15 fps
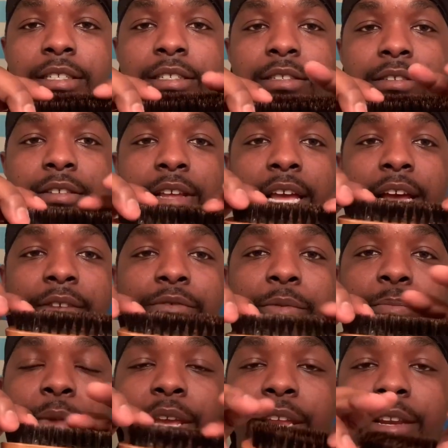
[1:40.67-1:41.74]
You have your
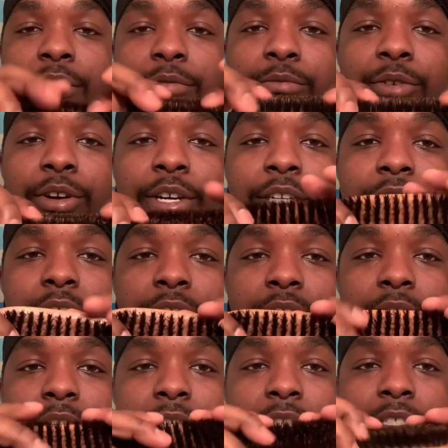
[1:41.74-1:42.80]
medium brush at
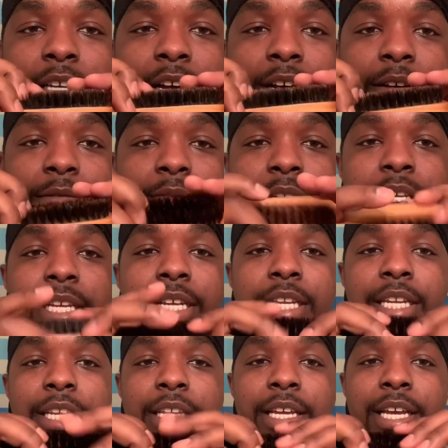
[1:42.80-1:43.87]
the top
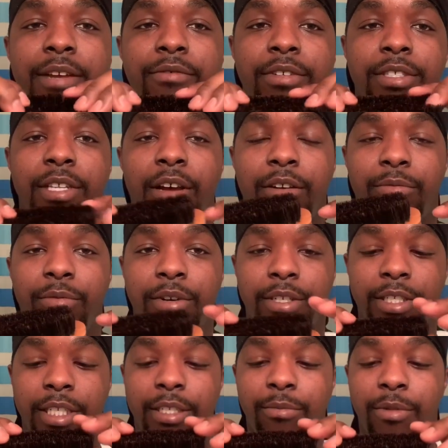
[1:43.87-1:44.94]
and you have your soft brush at
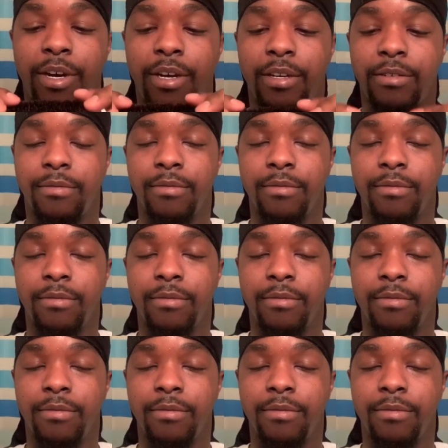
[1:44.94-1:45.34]
the bottom.